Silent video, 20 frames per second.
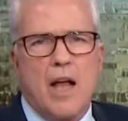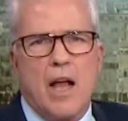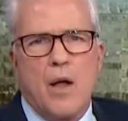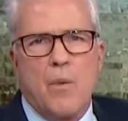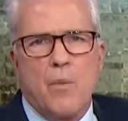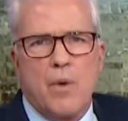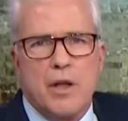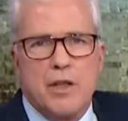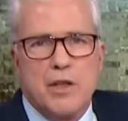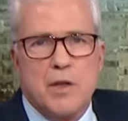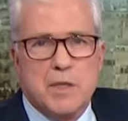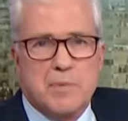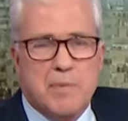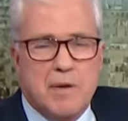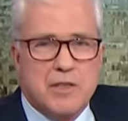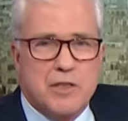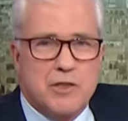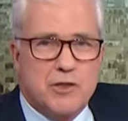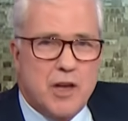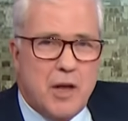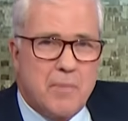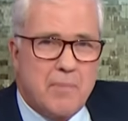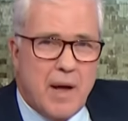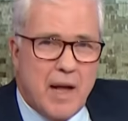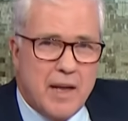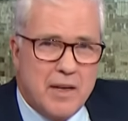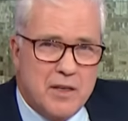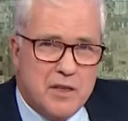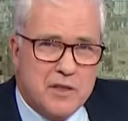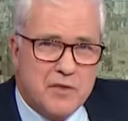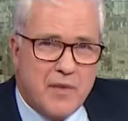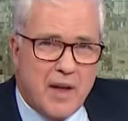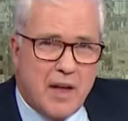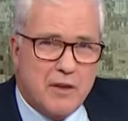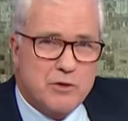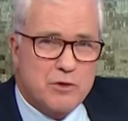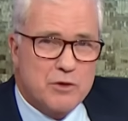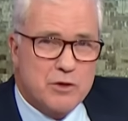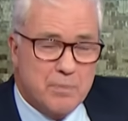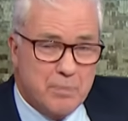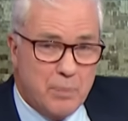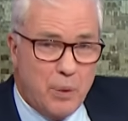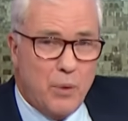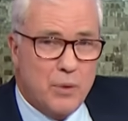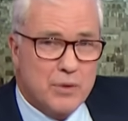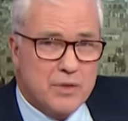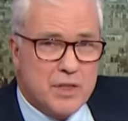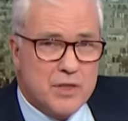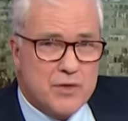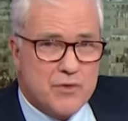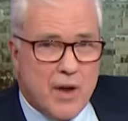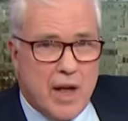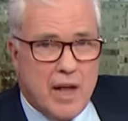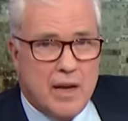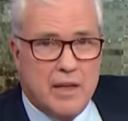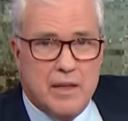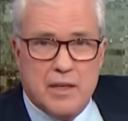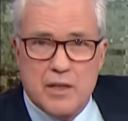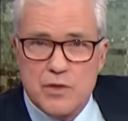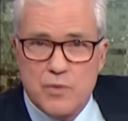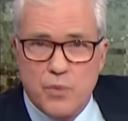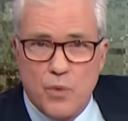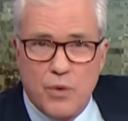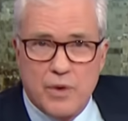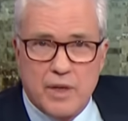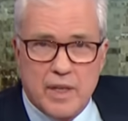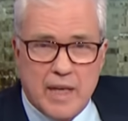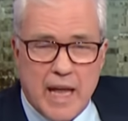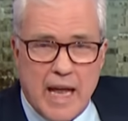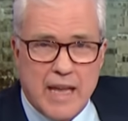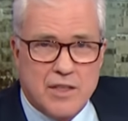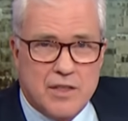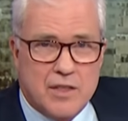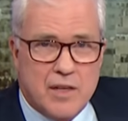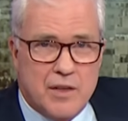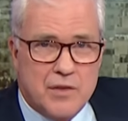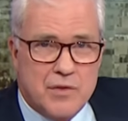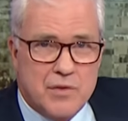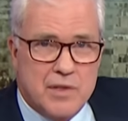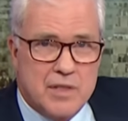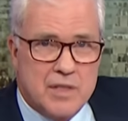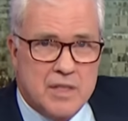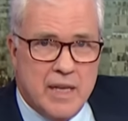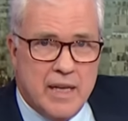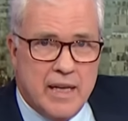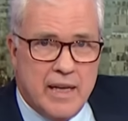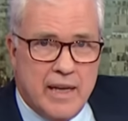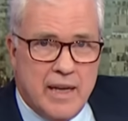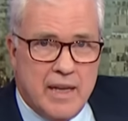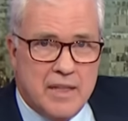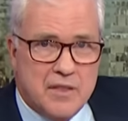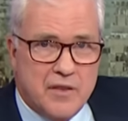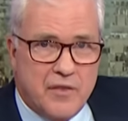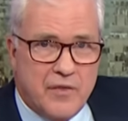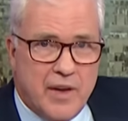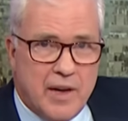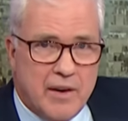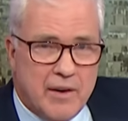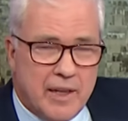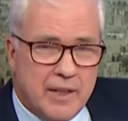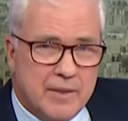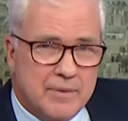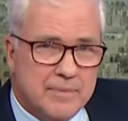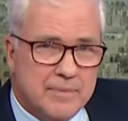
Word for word: Well, U S President Joe Biden has vowed to support Israel and has warned against countries interfering.